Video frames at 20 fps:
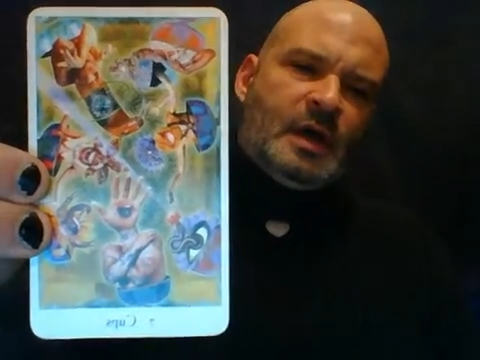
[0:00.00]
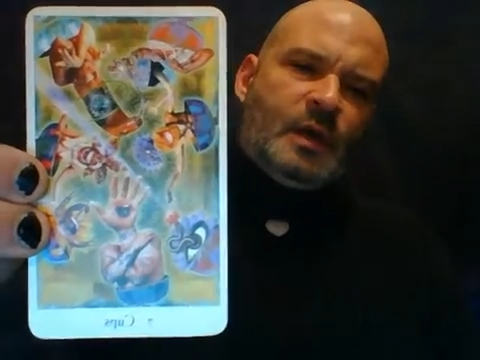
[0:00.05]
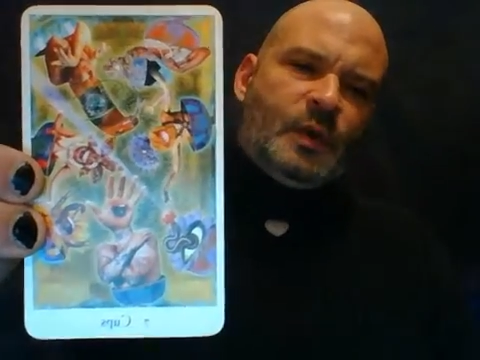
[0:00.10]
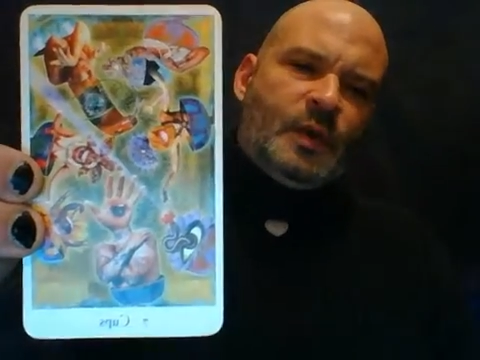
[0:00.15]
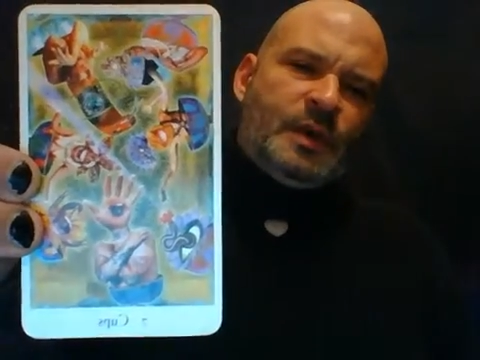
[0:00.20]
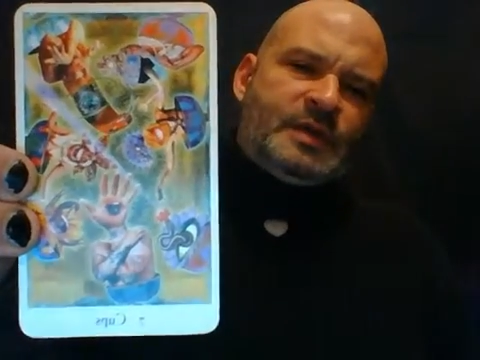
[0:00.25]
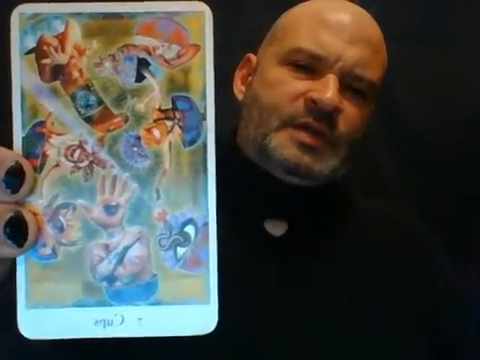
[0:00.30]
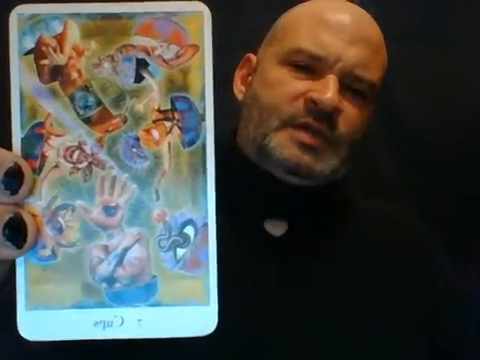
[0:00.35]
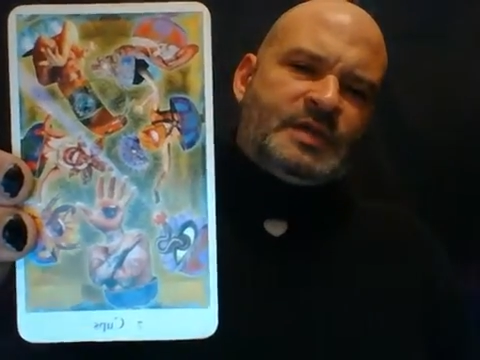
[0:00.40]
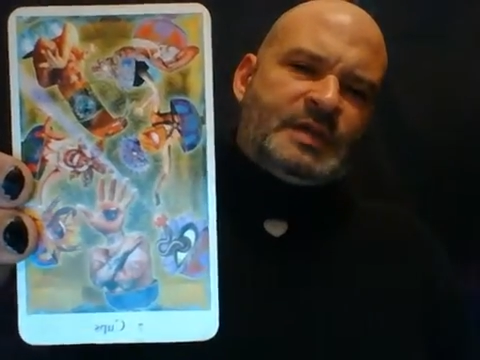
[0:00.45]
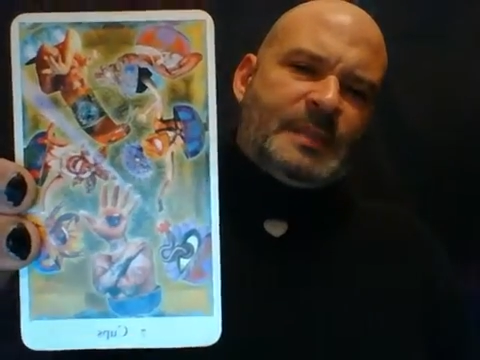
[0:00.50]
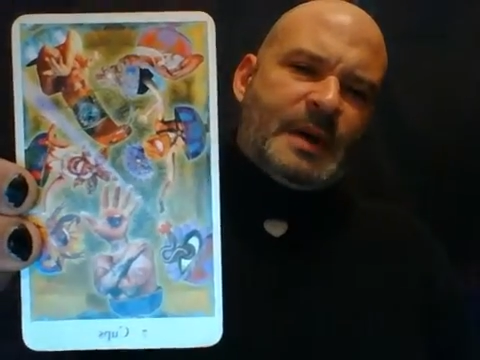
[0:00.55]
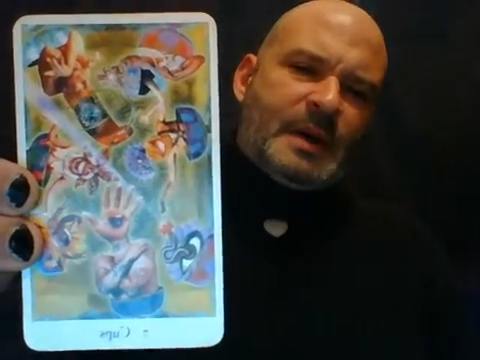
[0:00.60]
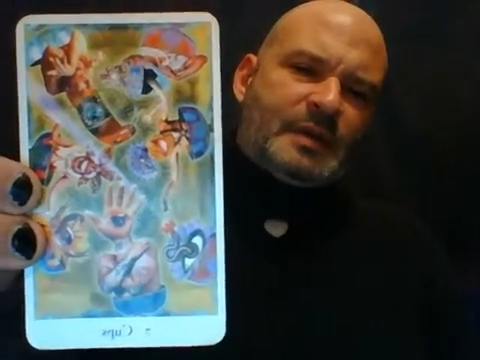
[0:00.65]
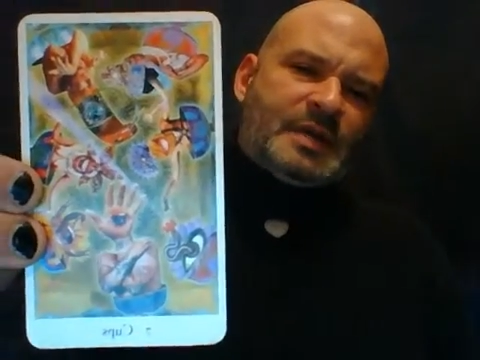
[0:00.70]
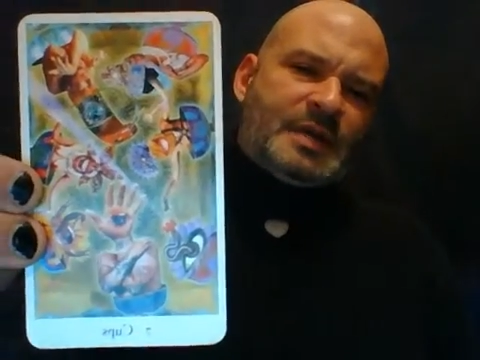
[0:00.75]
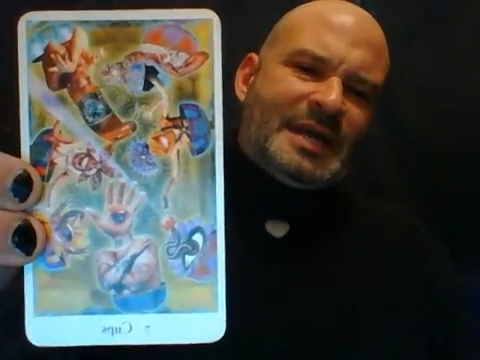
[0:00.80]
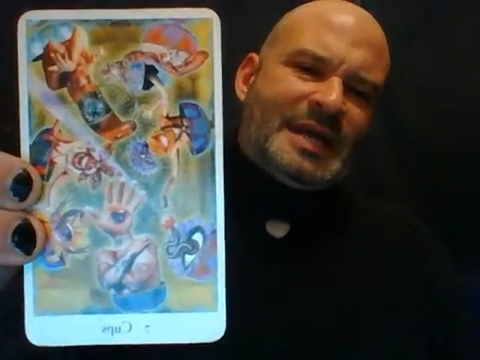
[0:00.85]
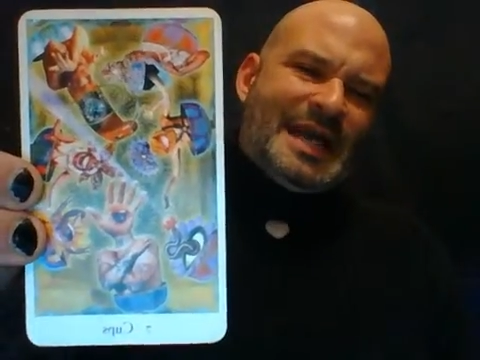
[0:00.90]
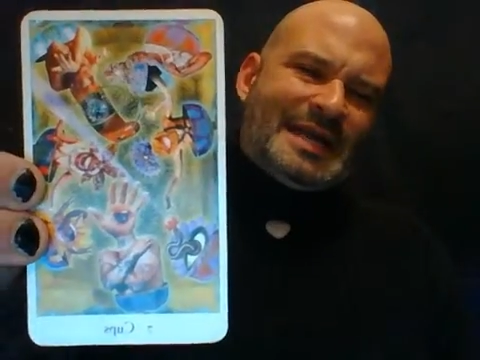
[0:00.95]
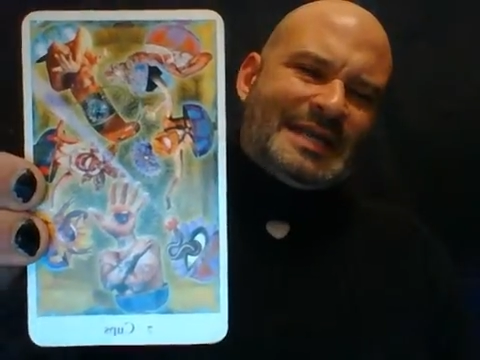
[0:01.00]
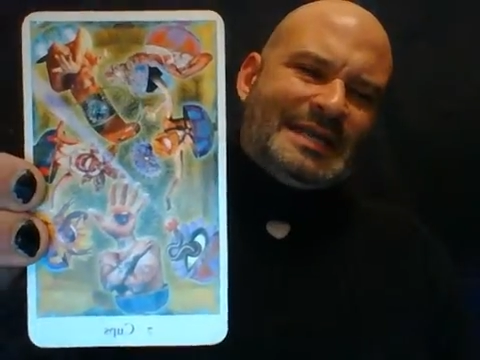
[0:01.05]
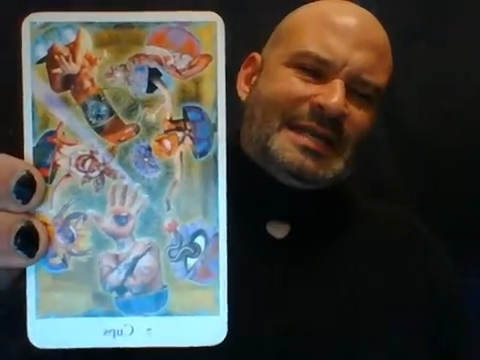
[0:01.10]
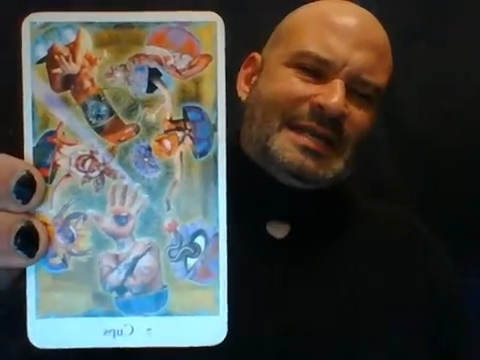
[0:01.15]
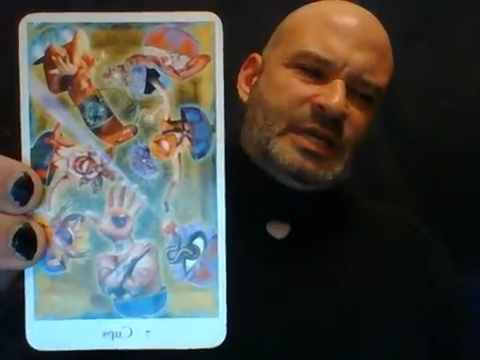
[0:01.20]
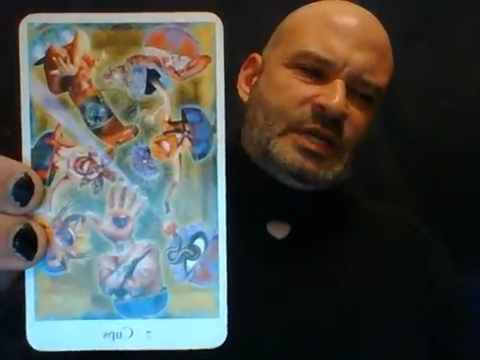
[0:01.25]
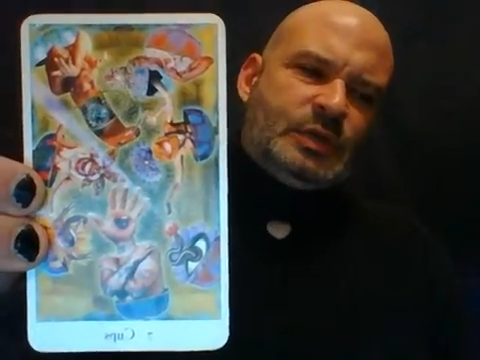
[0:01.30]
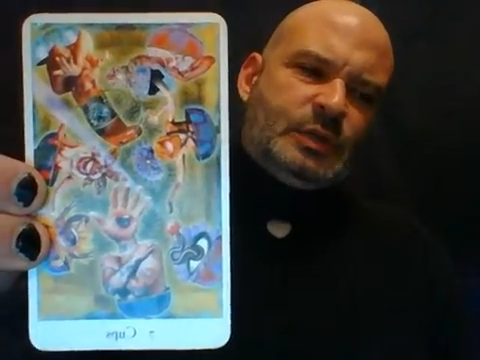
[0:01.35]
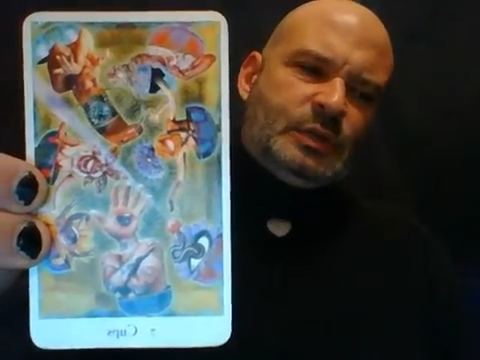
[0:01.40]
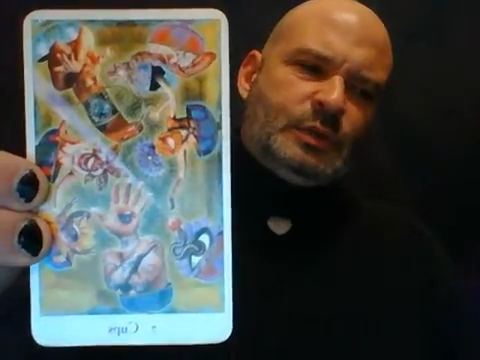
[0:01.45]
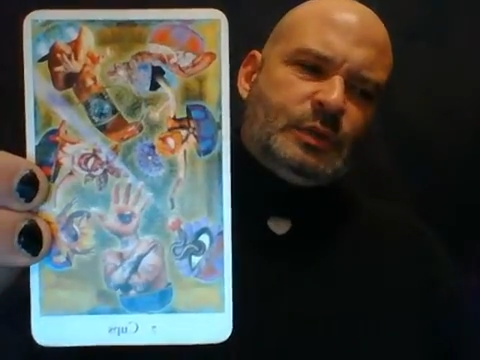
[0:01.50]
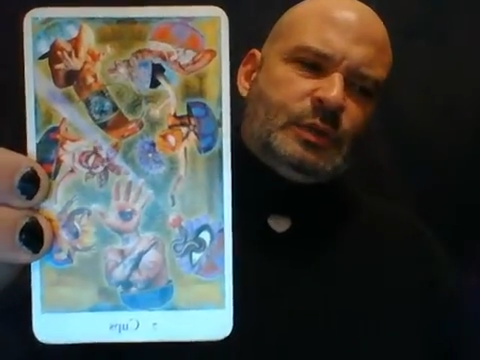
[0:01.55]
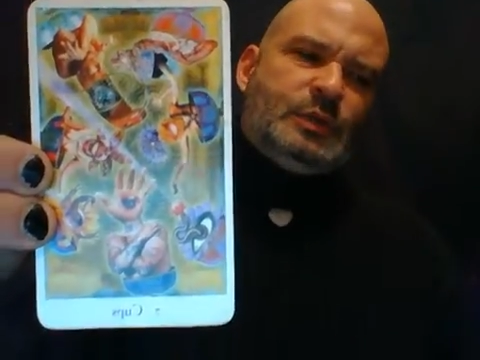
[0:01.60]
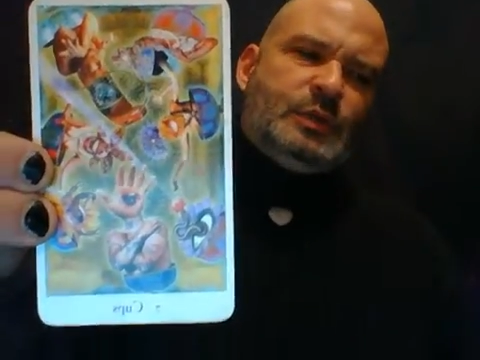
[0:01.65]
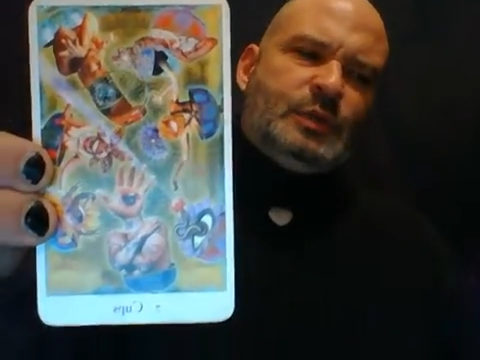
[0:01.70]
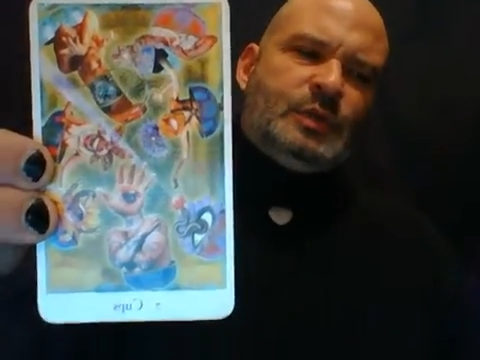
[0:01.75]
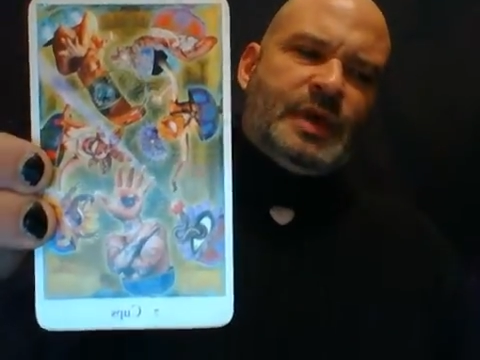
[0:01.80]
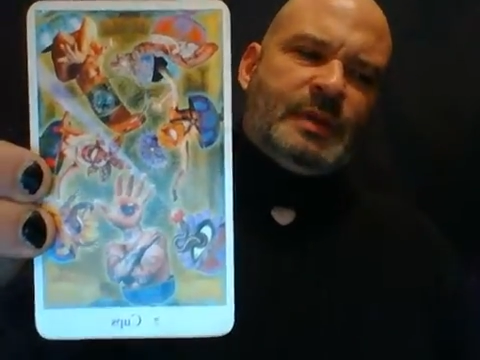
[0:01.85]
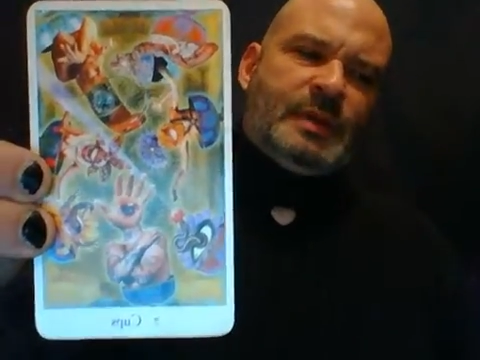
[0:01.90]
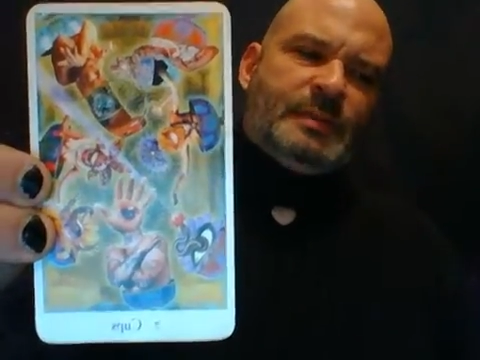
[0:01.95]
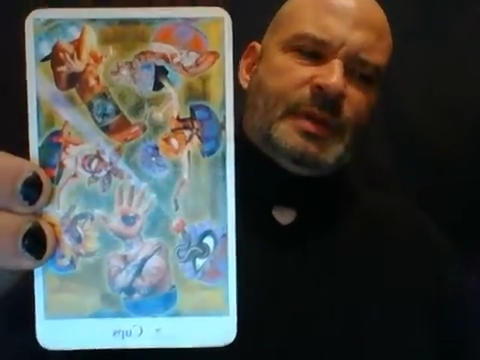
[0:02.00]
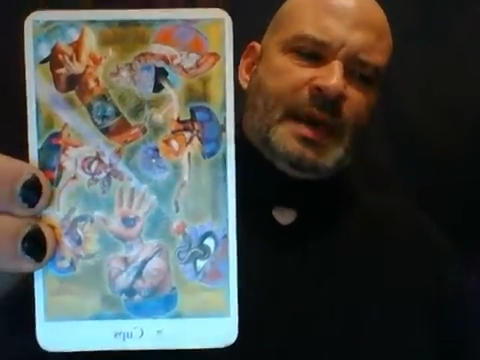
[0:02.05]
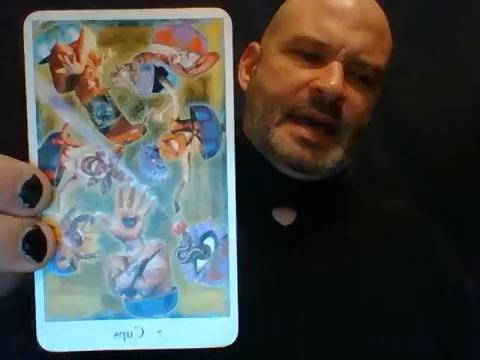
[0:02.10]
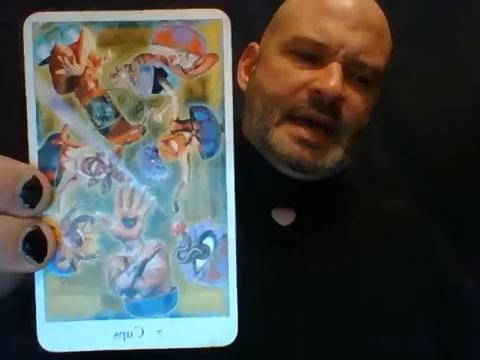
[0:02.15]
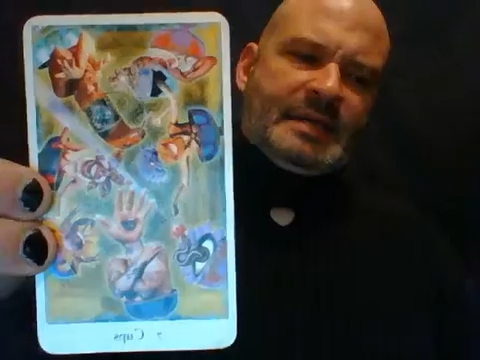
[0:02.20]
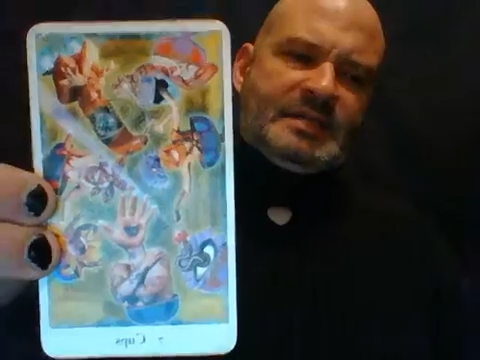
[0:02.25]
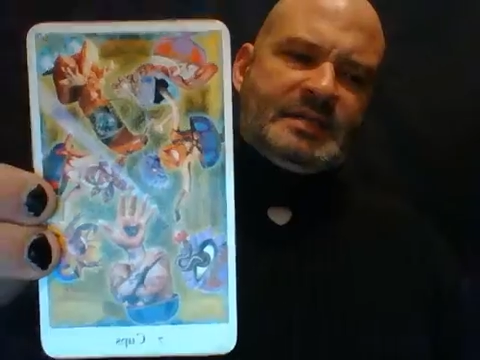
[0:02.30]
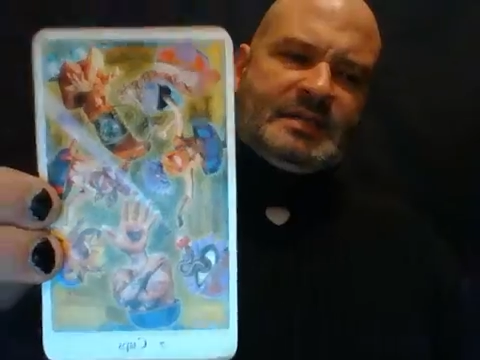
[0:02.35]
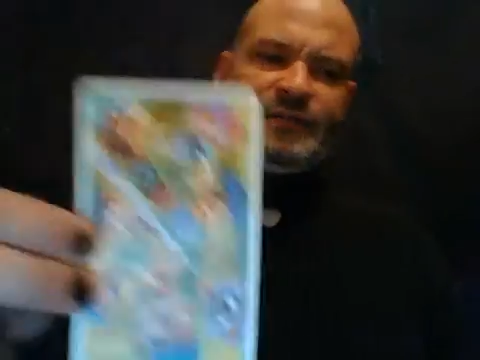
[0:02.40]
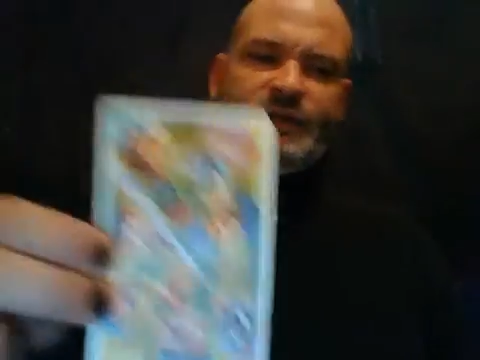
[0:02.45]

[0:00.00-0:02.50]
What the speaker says: which is about connecting to the past.